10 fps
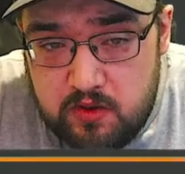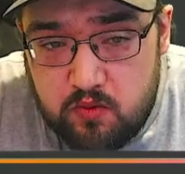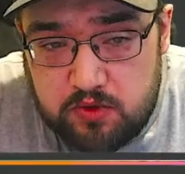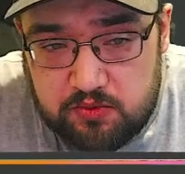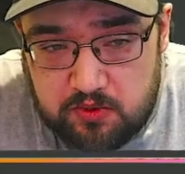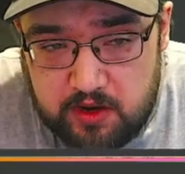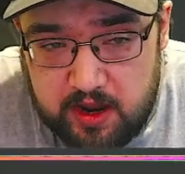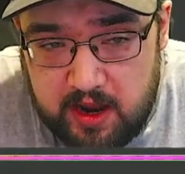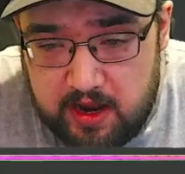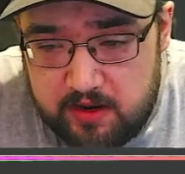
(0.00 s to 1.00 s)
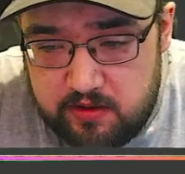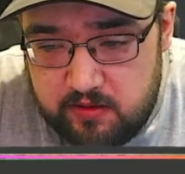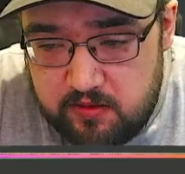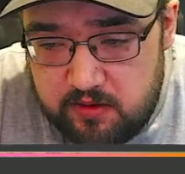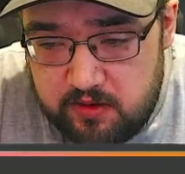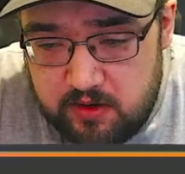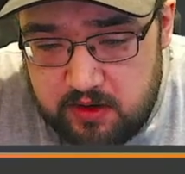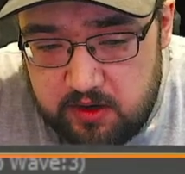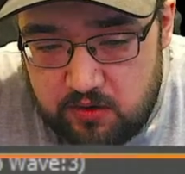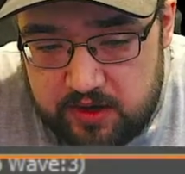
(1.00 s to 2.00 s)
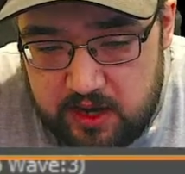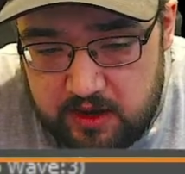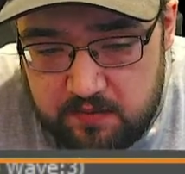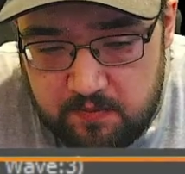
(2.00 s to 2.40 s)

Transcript: which we're going to add. Hit OK.